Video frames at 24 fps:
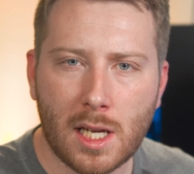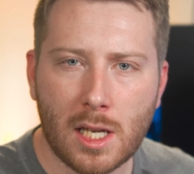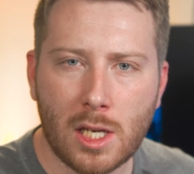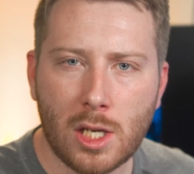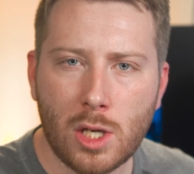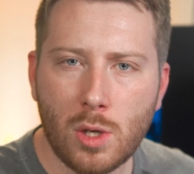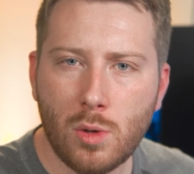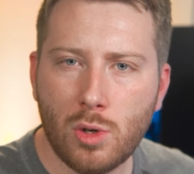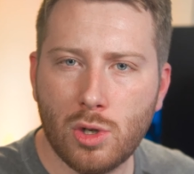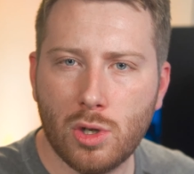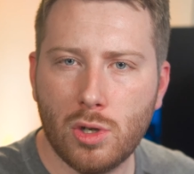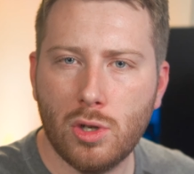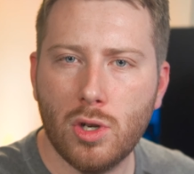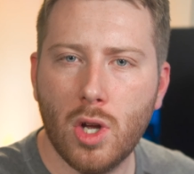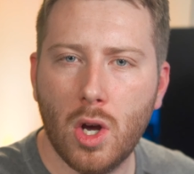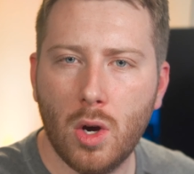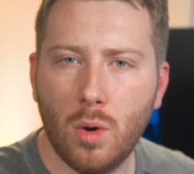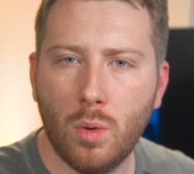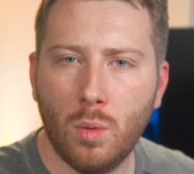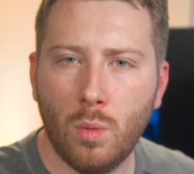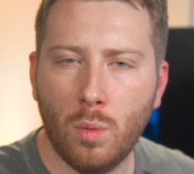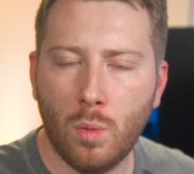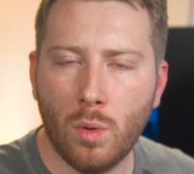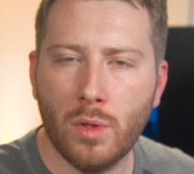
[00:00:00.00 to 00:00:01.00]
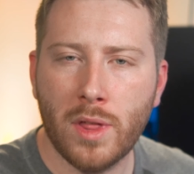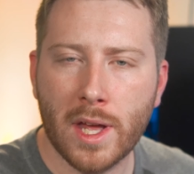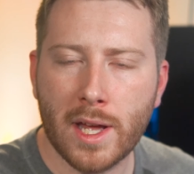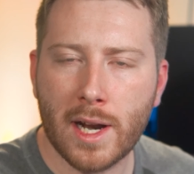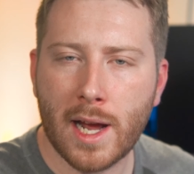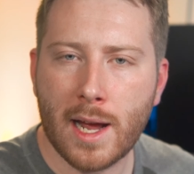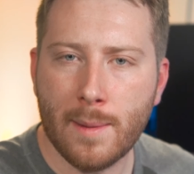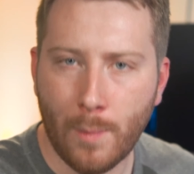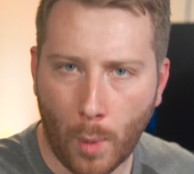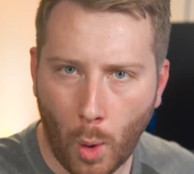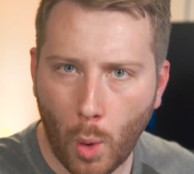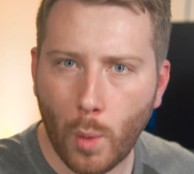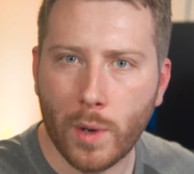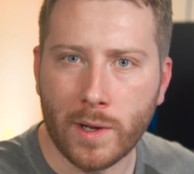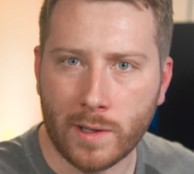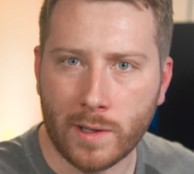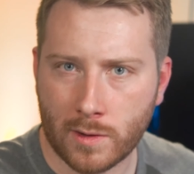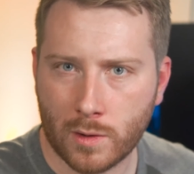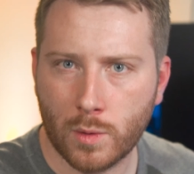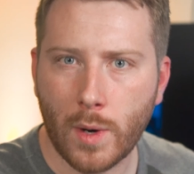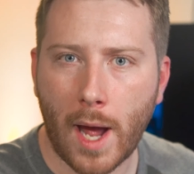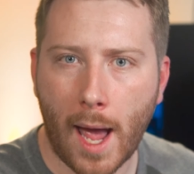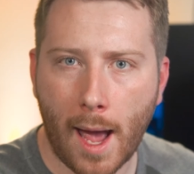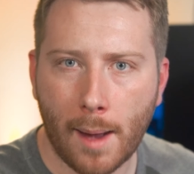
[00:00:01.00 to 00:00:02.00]
and you should know that I'm
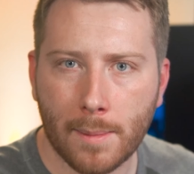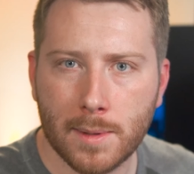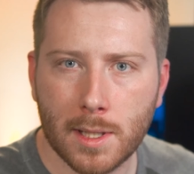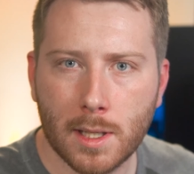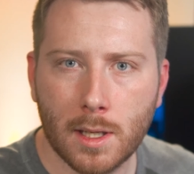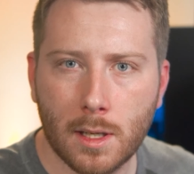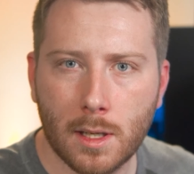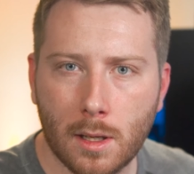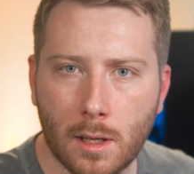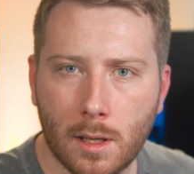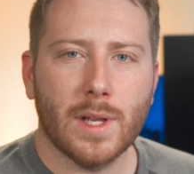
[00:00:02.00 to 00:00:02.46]
always strapped.